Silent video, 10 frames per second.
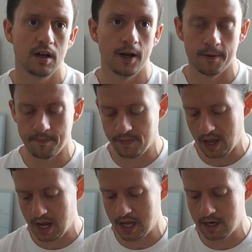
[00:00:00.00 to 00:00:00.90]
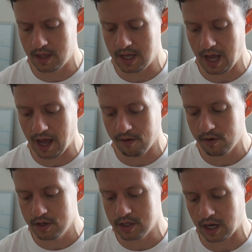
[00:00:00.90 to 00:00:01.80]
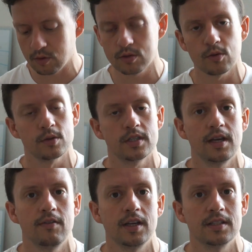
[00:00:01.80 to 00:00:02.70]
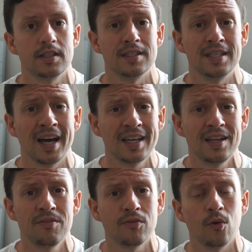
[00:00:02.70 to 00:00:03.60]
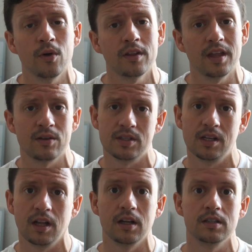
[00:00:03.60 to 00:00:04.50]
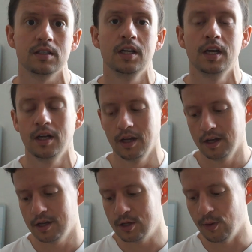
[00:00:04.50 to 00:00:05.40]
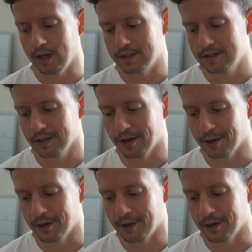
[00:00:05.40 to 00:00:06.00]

and the average household savings is $94,000 US,